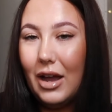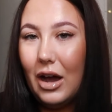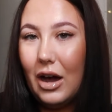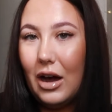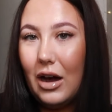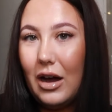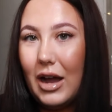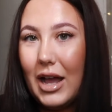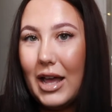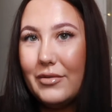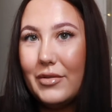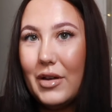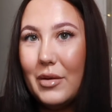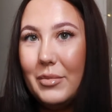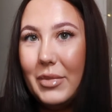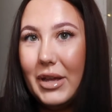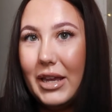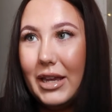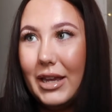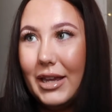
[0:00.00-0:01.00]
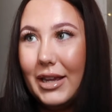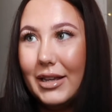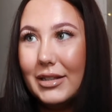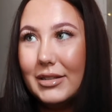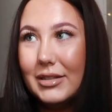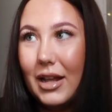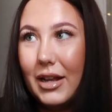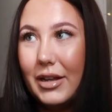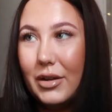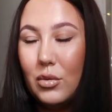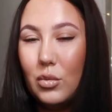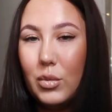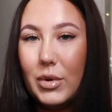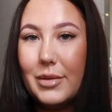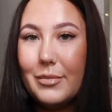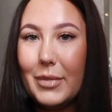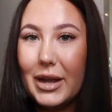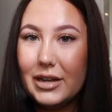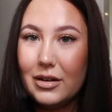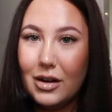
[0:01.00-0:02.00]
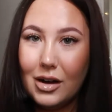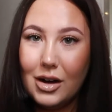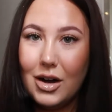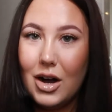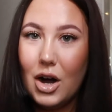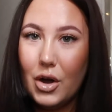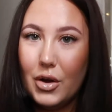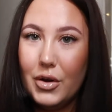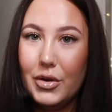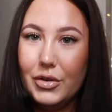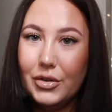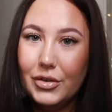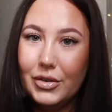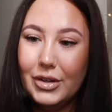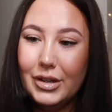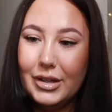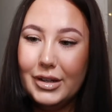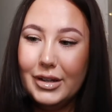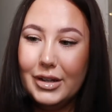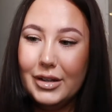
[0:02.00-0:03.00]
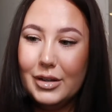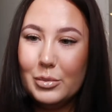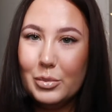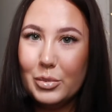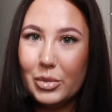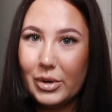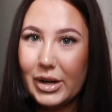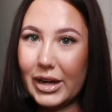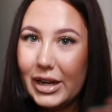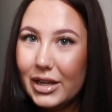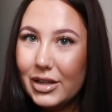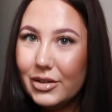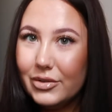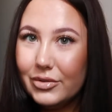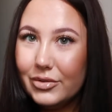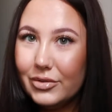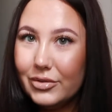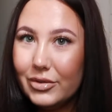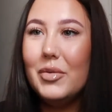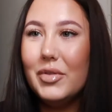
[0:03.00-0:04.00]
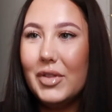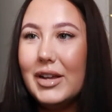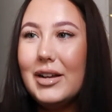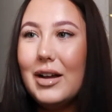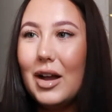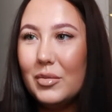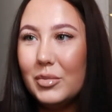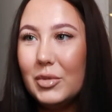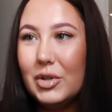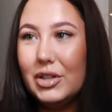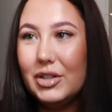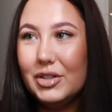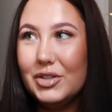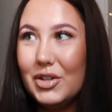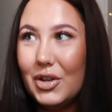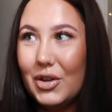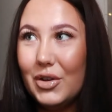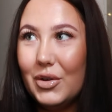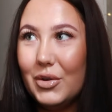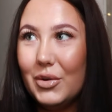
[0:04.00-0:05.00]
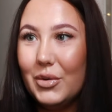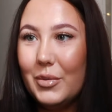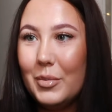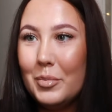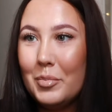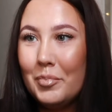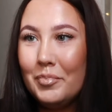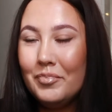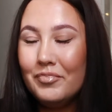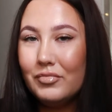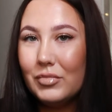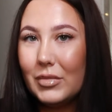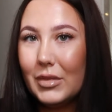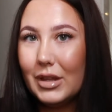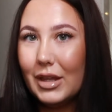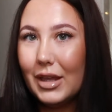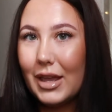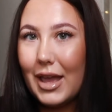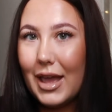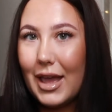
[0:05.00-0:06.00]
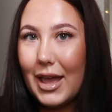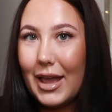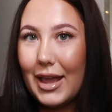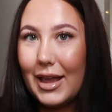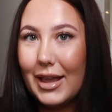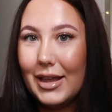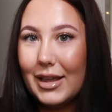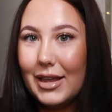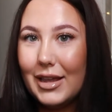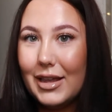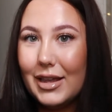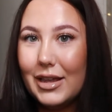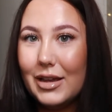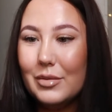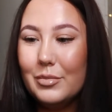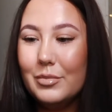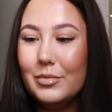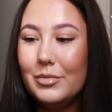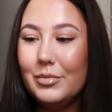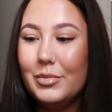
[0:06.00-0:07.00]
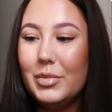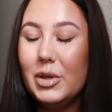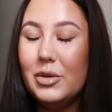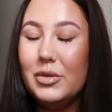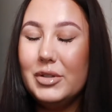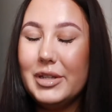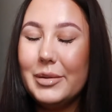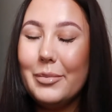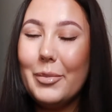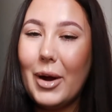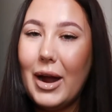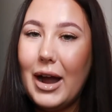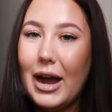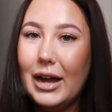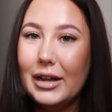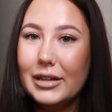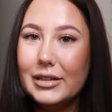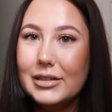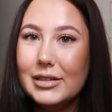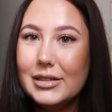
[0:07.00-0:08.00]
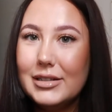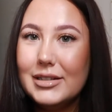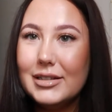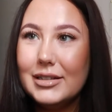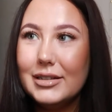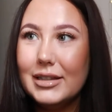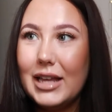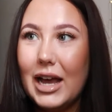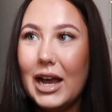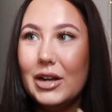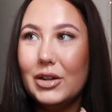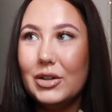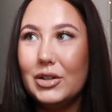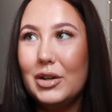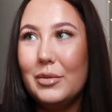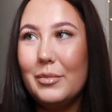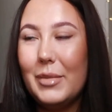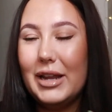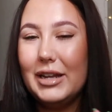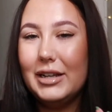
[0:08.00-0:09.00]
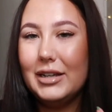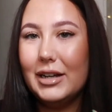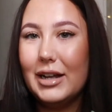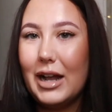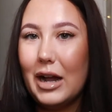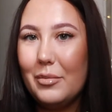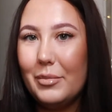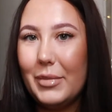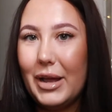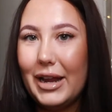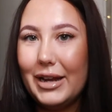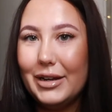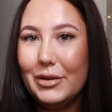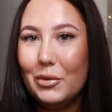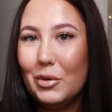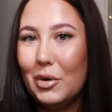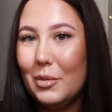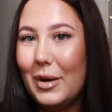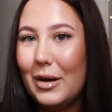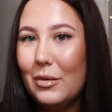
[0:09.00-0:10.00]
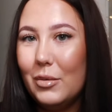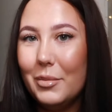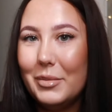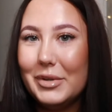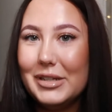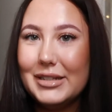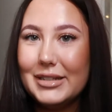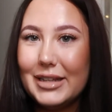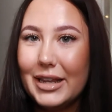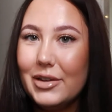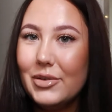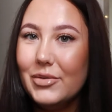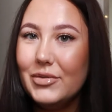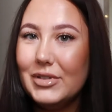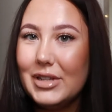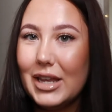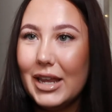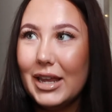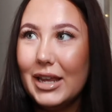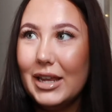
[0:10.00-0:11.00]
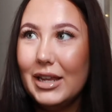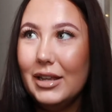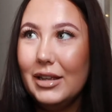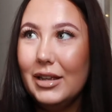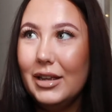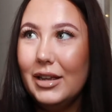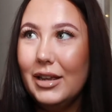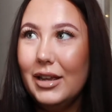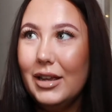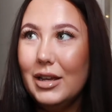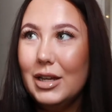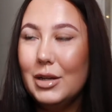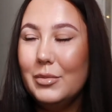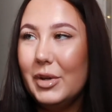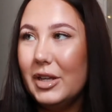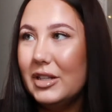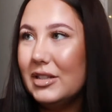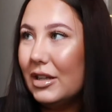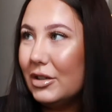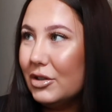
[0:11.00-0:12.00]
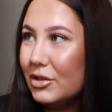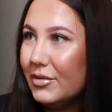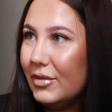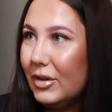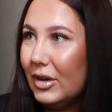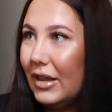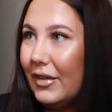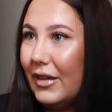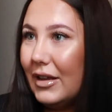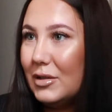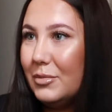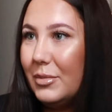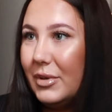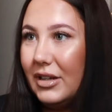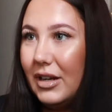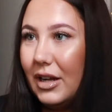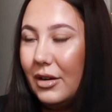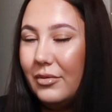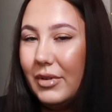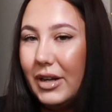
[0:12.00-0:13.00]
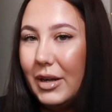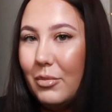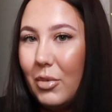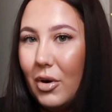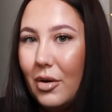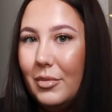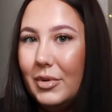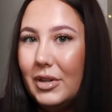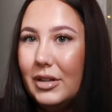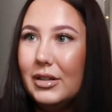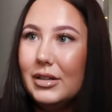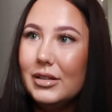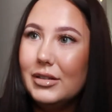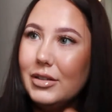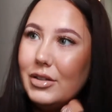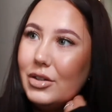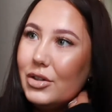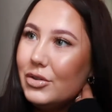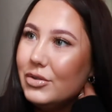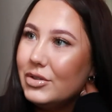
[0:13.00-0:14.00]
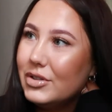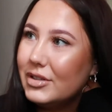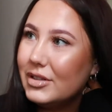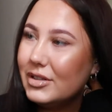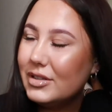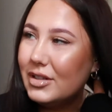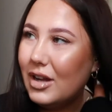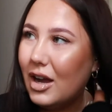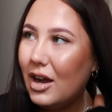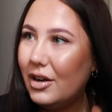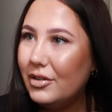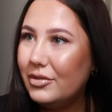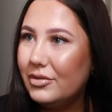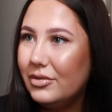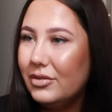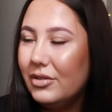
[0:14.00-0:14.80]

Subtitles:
our FMP is we make our own brief. I think I'm gonna do a beauty brand that are gonna make a campaign all about women's safety, because I just feel that's been really prominent in the news and stuff,